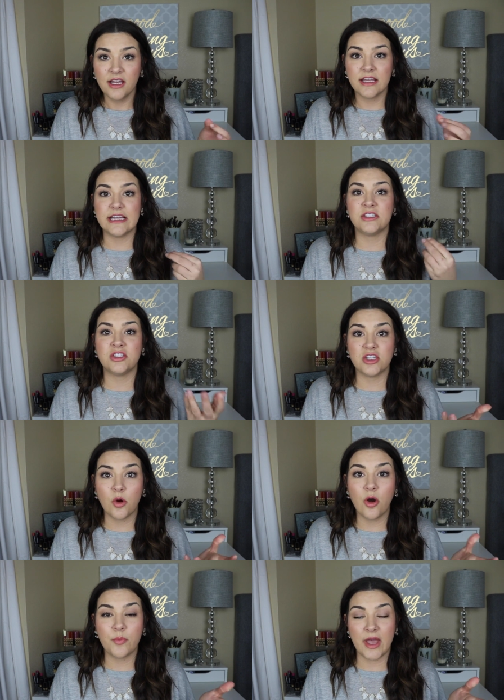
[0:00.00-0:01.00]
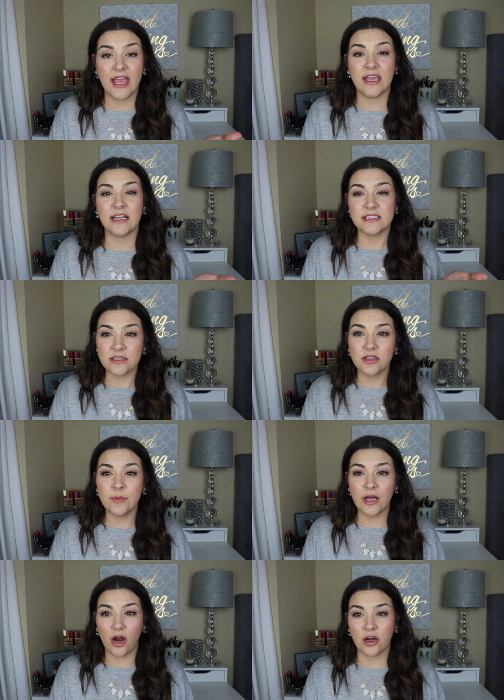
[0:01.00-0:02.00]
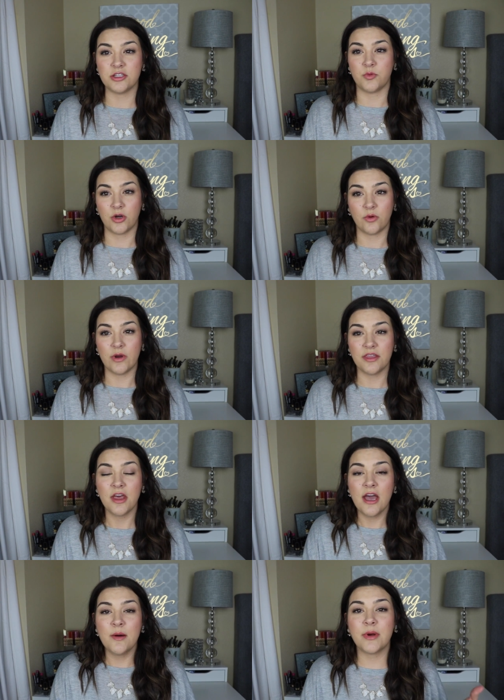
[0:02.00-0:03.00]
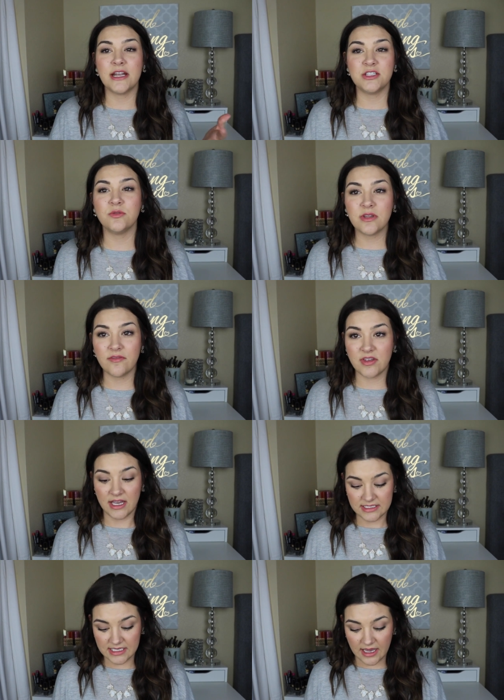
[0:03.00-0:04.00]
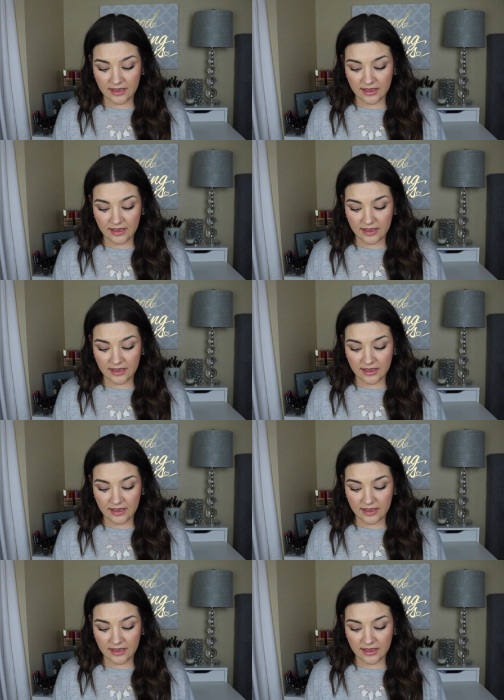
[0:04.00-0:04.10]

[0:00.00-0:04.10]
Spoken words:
It's so opaque and it's a little bit hard to work with, but I do love the idea.